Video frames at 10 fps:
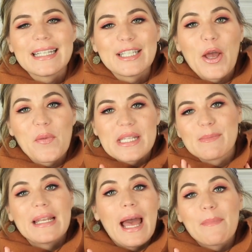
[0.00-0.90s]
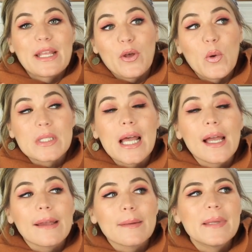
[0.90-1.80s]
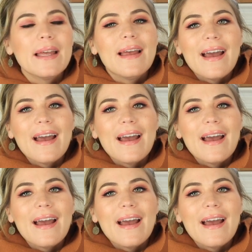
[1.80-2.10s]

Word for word: no, this has been happening the whole time,